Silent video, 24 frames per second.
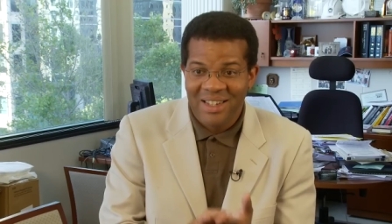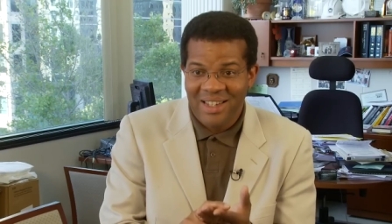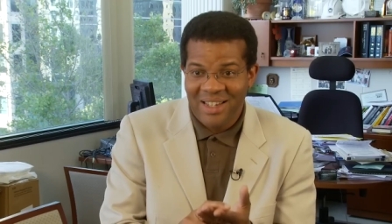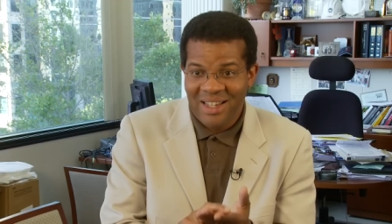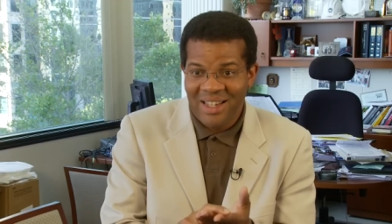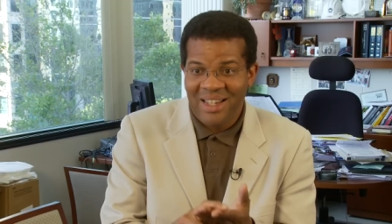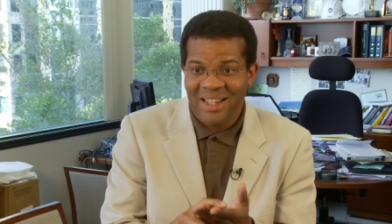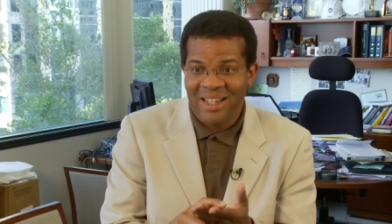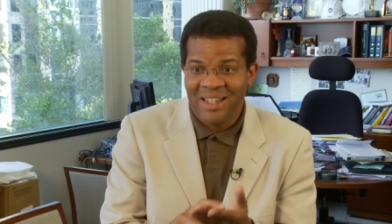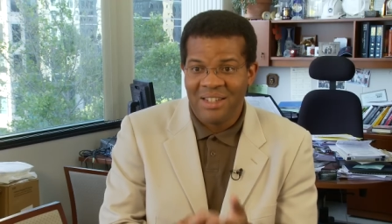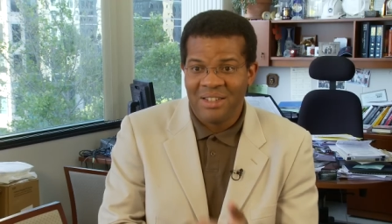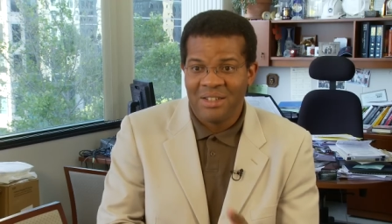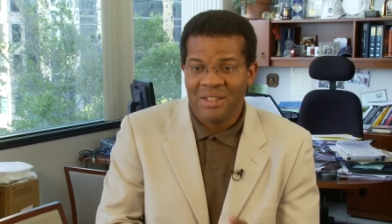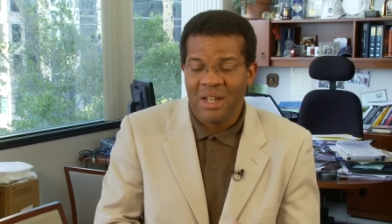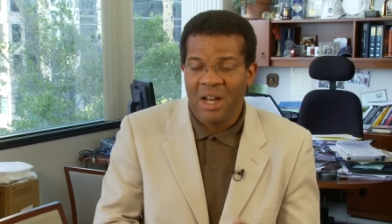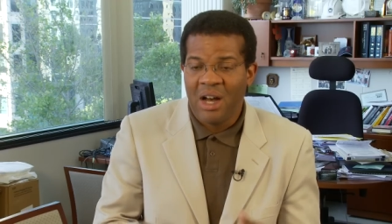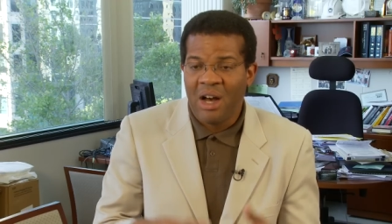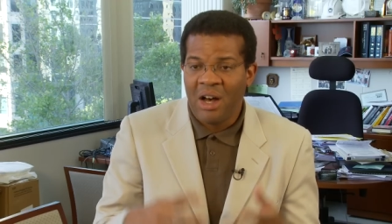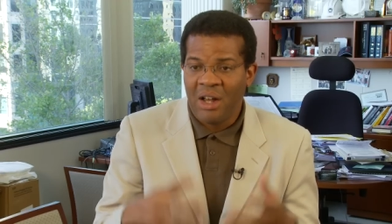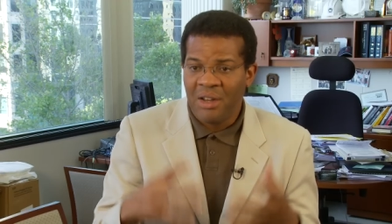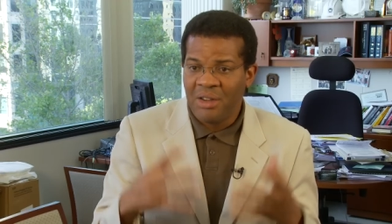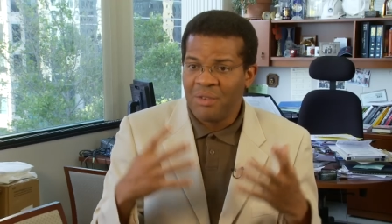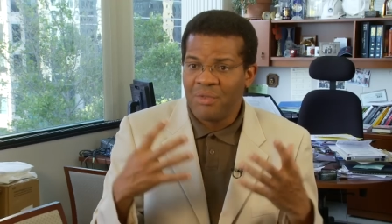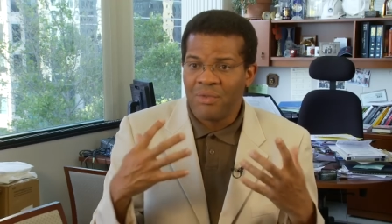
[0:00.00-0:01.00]
and
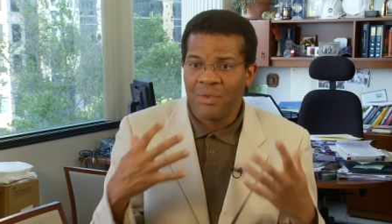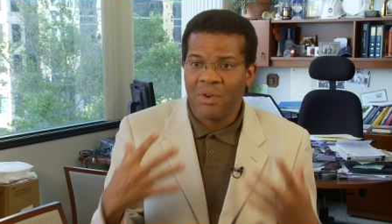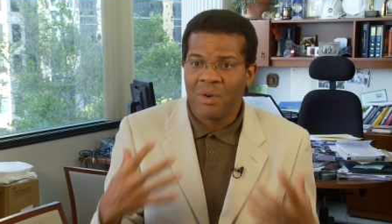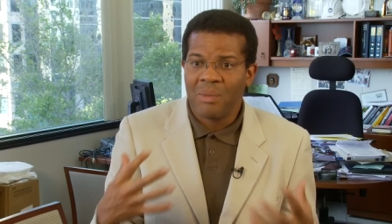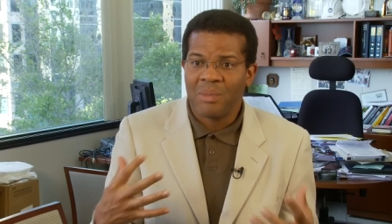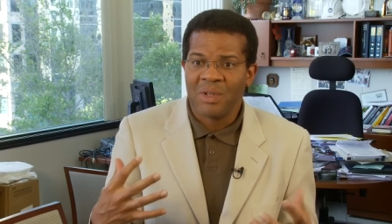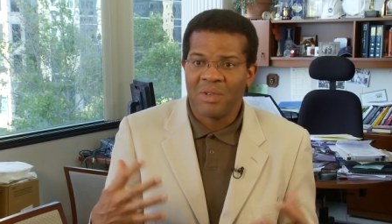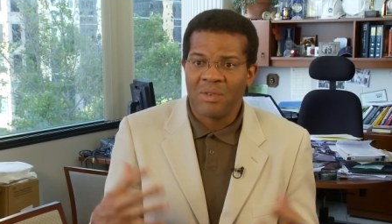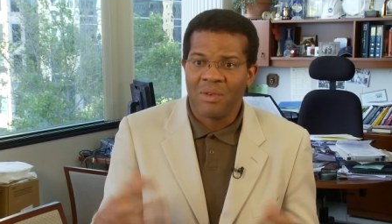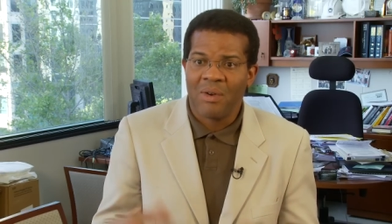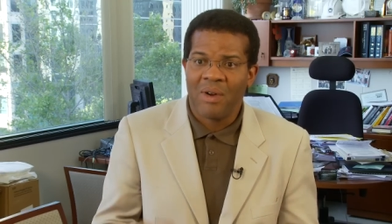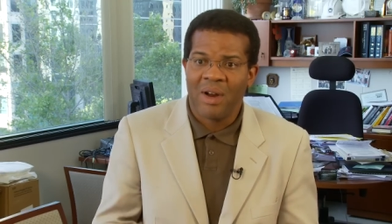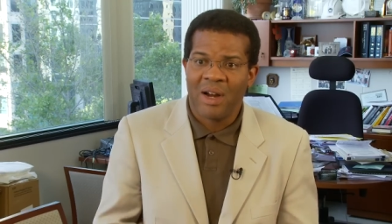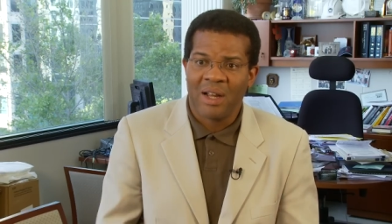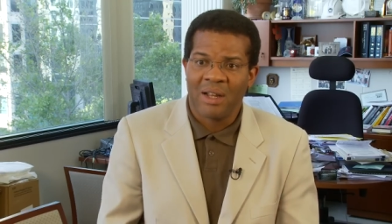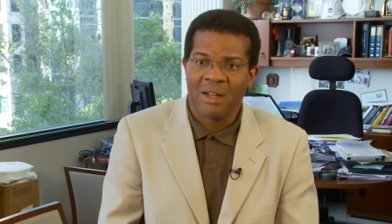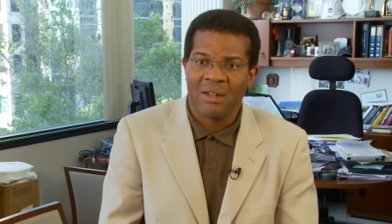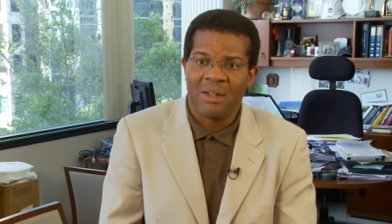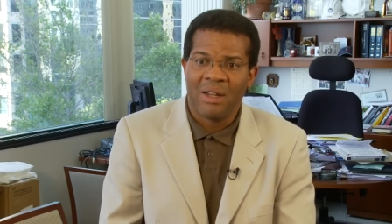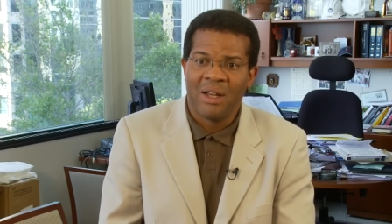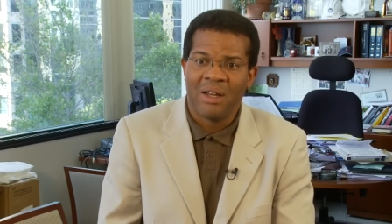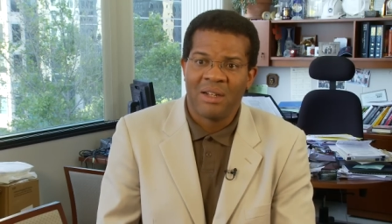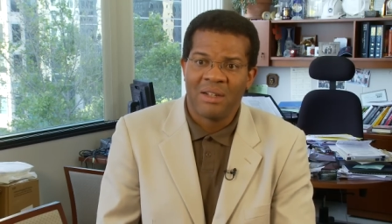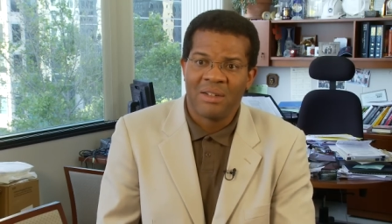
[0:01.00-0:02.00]
other forms of chronic
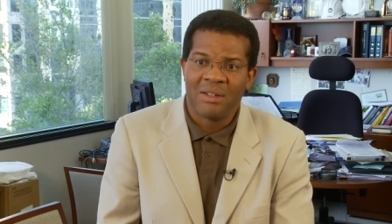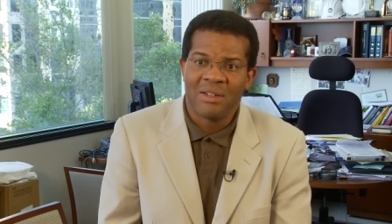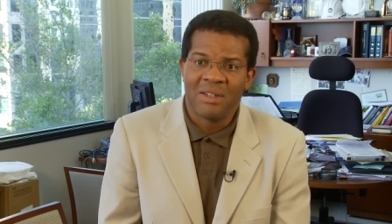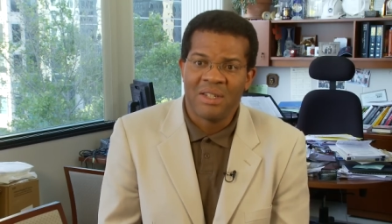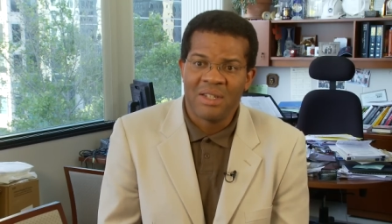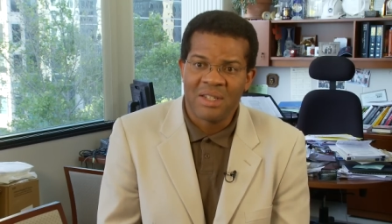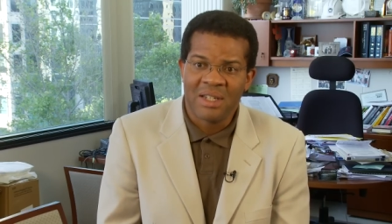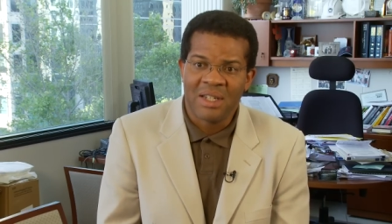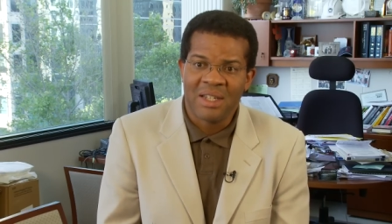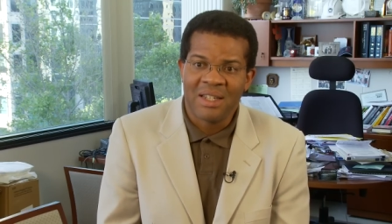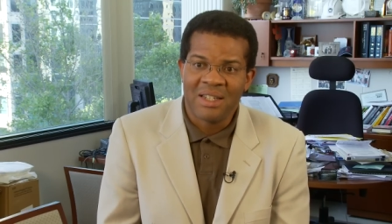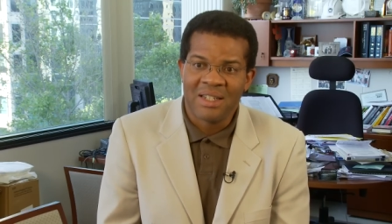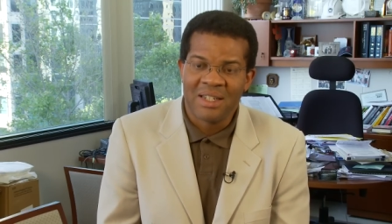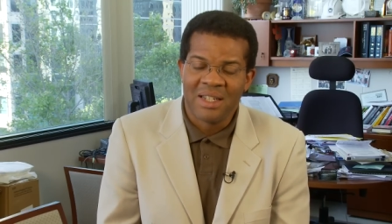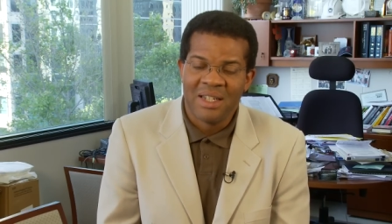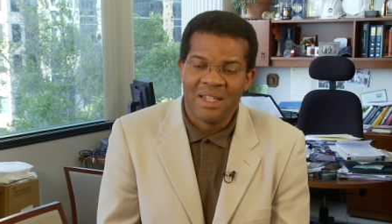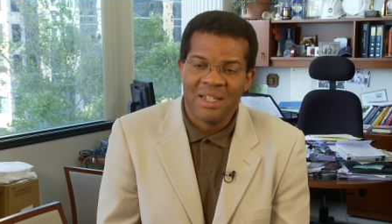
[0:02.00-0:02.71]
lung disease.